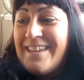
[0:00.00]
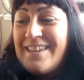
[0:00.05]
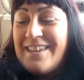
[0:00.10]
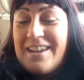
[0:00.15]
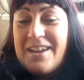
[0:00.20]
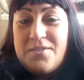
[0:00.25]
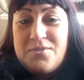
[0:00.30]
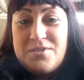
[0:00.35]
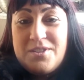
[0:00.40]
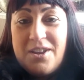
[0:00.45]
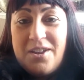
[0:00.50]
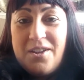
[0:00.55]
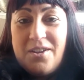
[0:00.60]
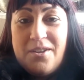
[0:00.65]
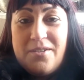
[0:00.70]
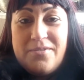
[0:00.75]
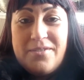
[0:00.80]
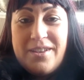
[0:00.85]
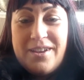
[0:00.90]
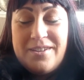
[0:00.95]
You have to
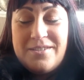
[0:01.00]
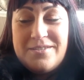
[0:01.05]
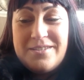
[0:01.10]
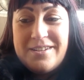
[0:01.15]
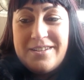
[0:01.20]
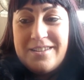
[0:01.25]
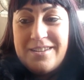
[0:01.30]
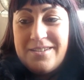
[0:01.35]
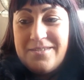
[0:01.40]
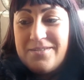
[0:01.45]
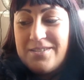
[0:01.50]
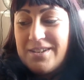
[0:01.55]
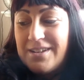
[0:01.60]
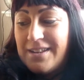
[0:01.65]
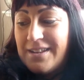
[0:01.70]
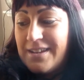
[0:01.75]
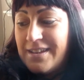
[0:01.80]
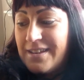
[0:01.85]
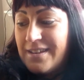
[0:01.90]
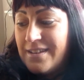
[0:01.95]
laugh though, don't you,
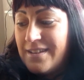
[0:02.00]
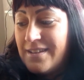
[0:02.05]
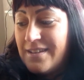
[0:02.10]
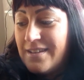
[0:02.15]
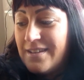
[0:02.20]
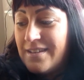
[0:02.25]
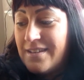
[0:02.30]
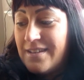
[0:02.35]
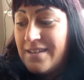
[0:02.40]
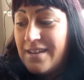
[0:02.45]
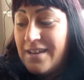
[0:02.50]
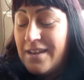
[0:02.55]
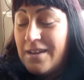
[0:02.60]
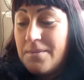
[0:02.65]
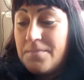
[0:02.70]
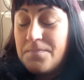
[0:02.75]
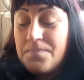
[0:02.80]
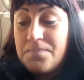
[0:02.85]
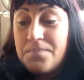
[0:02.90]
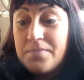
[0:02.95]
really?
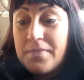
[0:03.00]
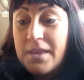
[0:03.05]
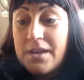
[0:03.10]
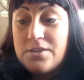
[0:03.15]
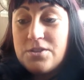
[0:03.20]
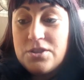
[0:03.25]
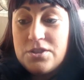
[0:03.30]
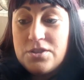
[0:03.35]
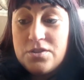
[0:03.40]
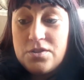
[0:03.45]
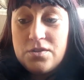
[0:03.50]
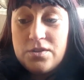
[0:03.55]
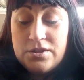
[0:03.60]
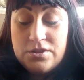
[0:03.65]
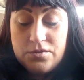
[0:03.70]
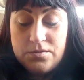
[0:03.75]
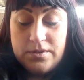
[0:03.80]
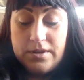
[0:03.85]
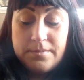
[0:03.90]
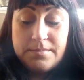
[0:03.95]
I just thought
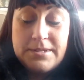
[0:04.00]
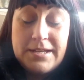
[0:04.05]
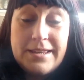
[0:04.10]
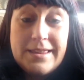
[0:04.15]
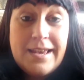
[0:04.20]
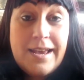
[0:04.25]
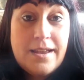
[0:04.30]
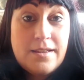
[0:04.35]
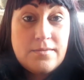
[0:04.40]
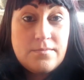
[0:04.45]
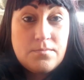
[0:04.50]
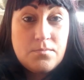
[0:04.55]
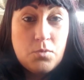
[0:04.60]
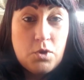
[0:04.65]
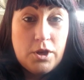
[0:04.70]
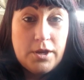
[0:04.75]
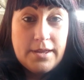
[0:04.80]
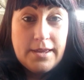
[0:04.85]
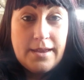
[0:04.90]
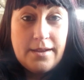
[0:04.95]
I'd do an update. That
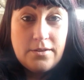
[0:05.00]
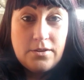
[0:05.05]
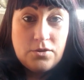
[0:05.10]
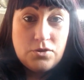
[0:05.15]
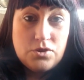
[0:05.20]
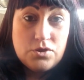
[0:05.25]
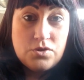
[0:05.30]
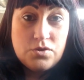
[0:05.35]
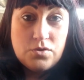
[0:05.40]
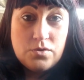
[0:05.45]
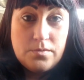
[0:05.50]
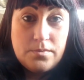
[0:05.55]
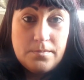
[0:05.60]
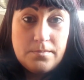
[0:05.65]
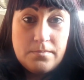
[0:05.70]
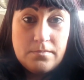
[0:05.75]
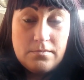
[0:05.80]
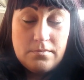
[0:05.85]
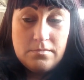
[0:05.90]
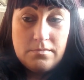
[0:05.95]
workout you just saw
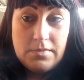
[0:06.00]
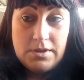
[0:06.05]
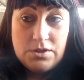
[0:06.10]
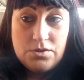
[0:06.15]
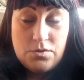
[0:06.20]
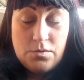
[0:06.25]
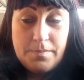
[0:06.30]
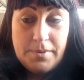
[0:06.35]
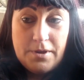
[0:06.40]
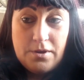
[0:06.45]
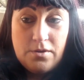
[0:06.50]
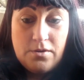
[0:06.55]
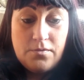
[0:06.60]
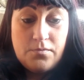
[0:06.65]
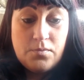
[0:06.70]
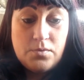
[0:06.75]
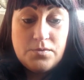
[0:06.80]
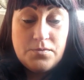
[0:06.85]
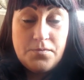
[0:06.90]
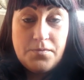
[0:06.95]
me do a bit
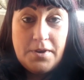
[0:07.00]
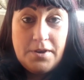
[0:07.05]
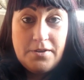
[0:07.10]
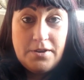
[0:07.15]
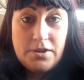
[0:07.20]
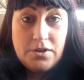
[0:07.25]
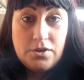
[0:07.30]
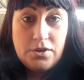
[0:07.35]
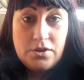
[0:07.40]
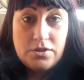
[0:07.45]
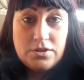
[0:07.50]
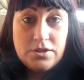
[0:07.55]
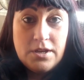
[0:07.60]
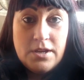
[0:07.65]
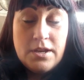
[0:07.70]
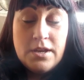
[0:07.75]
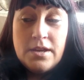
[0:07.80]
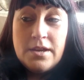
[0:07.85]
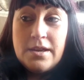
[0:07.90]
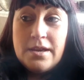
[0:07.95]
of was very good.
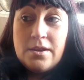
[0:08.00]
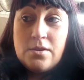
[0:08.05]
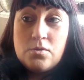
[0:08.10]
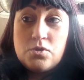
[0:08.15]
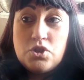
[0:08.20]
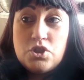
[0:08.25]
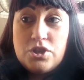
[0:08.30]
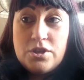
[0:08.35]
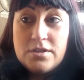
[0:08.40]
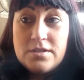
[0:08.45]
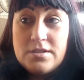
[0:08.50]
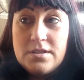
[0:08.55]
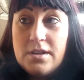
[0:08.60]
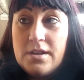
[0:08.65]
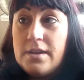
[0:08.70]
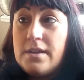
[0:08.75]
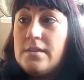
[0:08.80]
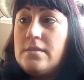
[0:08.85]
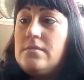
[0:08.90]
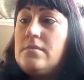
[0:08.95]
It was just
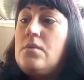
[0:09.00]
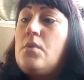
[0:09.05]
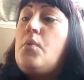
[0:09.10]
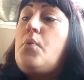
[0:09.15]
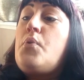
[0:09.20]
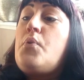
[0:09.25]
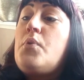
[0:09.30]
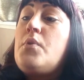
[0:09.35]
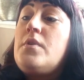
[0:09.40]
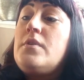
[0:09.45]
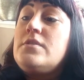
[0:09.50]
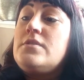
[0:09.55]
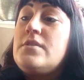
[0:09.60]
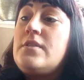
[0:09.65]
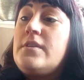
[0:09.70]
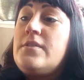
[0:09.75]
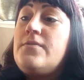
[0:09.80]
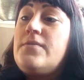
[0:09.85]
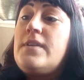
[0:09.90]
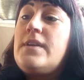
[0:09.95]
like,
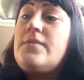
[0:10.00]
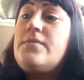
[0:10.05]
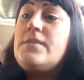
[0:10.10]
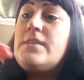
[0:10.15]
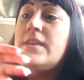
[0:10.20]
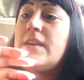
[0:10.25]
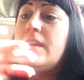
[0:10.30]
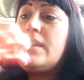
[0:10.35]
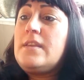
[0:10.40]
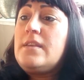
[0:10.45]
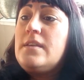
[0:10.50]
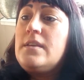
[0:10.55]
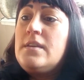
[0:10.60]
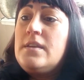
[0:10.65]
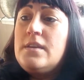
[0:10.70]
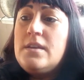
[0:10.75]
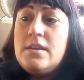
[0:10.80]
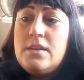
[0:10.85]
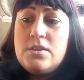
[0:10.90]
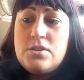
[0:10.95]
sorry, fluff in the air,
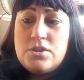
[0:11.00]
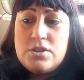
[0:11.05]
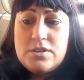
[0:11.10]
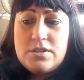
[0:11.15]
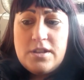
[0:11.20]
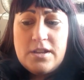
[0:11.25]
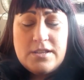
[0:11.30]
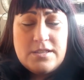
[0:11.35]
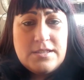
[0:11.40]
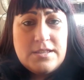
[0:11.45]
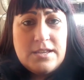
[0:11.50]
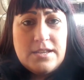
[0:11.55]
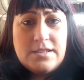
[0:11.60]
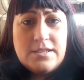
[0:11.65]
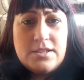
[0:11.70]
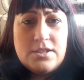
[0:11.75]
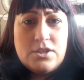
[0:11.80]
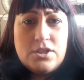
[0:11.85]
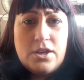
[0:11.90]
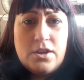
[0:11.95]
just like
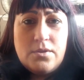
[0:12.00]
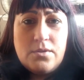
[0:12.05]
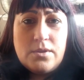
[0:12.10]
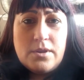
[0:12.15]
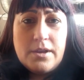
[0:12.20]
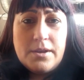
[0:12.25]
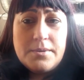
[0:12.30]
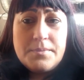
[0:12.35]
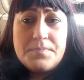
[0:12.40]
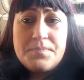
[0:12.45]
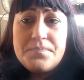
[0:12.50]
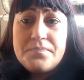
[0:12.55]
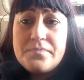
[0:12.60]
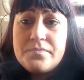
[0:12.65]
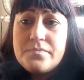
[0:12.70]
seated yoga